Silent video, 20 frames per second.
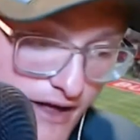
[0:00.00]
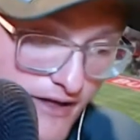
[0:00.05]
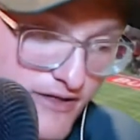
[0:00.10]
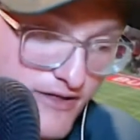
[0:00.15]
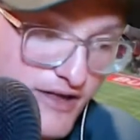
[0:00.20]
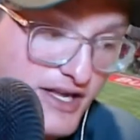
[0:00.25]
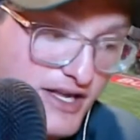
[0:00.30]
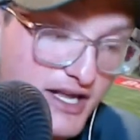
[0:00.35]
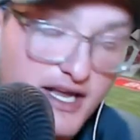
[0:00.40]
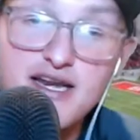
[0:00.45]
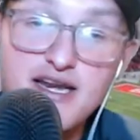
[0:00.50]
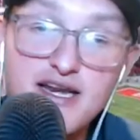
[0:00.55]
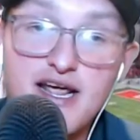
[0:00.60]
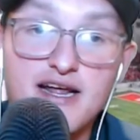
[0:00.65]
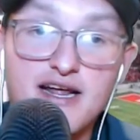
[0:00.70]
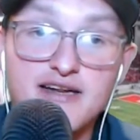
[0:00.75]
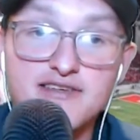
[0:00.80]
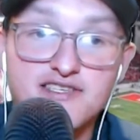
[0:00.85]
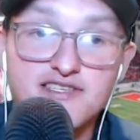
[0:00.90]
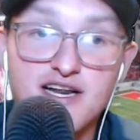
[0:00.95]
think
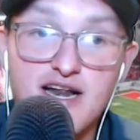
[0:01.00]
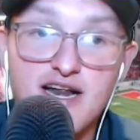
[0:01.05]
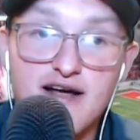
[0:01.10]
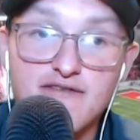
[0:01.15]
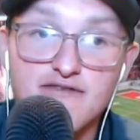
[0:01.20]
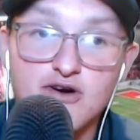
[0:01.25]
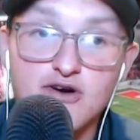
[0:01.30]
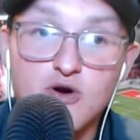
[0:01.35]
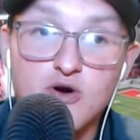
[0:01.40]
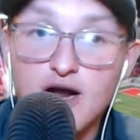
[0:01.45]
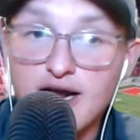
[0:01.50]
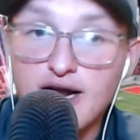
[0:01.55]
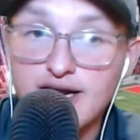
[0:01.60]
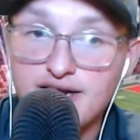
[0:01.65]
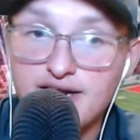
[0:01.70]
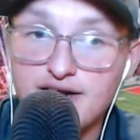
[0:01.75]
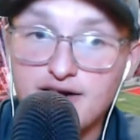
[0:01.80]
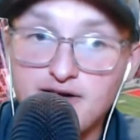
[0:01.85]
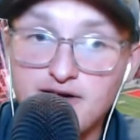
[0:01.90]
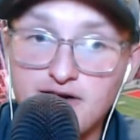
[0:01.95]
Indiana's going to have a great
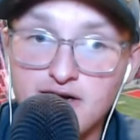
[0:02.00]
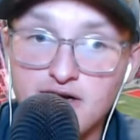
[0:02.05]
year.